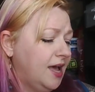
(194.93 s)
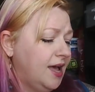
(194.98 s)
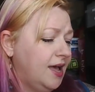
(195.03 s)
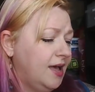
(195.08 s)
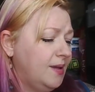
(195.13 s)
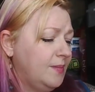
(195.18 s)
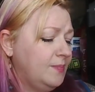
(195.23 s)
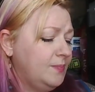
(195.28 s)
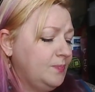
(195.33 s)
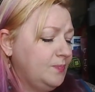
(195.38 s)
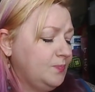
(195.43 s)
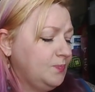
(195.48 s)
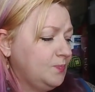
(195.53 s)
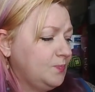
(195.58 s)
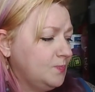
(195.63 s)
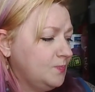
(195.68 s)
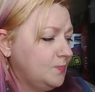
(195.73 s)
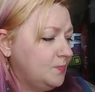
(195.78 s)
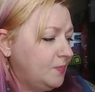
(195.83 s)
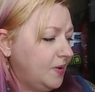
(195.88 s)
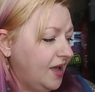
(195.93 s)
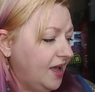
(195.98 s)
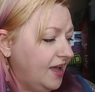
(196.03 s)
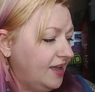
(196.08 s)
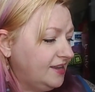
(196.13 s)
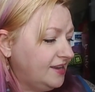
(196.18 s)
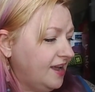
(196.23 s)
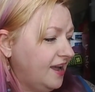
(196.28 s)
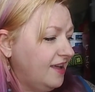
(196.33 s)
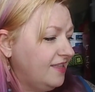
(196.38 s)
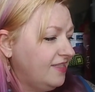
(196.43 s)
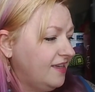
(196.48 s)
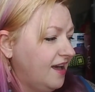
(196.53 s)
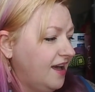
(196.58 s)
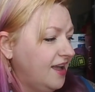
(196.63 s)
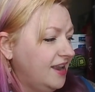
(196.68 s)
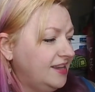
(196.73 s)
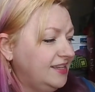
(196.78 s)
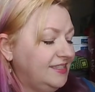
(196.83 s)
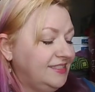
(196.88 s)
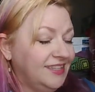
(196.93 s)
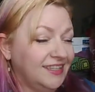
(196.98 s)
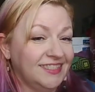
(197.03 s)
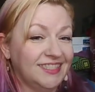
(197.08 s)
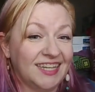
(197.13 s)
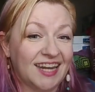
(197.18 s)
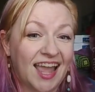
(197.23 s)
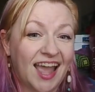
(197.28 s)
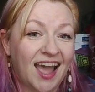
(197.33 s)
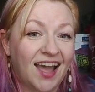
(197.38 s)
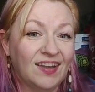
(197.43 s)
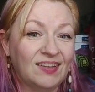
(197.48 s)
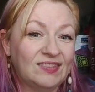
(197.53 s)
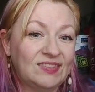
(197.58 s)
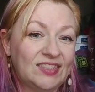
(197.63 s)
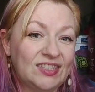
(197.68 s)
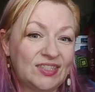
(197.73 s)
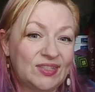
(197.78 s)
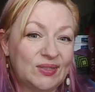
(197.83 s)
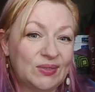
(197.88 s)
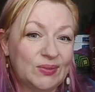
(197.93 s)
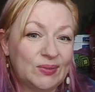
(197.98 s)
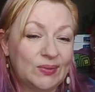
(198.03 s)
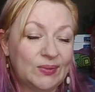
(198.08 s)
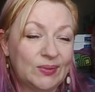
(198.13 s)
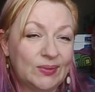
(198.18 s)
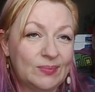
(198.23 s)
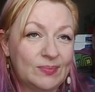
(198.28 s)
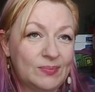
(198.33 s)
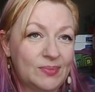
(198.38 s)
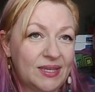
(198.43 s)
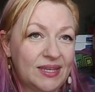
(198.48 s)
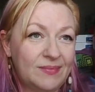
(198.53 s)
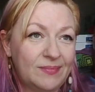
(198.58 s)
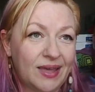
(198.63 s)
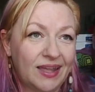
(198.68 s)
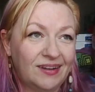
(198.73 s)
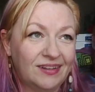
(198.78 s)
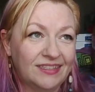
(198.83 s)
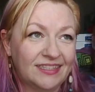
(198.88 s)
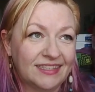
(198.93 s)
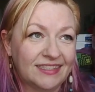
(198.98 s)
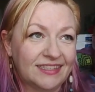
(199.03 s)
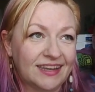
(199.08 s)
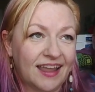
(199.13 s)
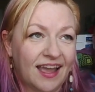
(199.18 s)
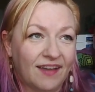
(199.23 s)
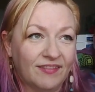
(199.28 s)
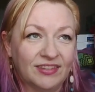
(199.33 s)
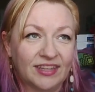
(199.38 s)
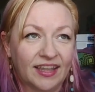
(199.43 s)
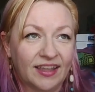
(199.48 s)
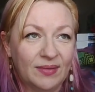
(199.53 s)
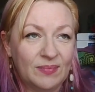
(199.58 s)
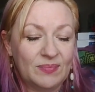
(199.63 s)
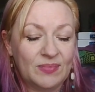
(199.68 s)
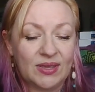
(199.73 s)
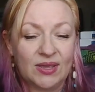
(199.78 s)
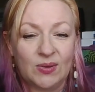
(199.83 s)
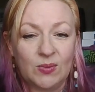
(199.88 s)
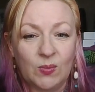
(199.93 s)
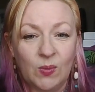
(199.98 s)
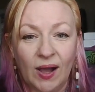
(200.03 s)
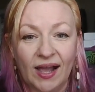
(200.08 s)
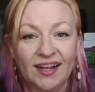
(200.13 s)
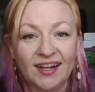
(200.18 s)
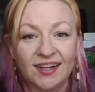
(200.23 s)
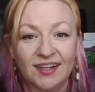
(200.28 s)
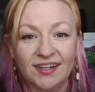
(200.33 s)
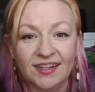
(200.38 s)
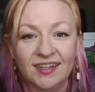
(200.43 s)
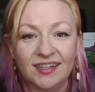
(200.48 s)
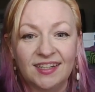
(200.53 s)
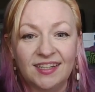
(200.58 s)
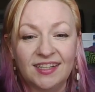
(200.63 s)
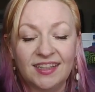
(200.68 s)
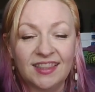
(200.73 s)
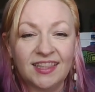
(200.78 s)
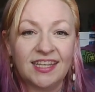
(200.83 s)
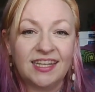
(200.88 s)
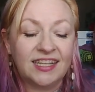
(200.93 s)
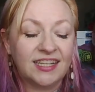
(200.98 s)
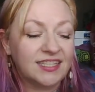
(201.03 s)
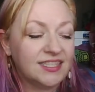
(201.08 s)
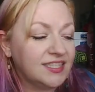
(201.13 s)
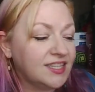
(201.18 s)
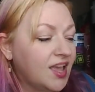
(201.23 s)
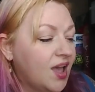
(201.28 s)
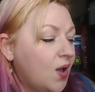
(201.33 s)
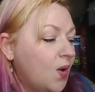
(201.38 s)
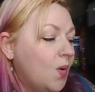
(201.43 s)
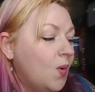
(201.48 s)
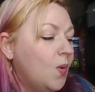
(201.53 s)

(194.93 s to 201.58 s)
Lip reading: Um, but I thought, does it have to be metal? Does it have to be wire links?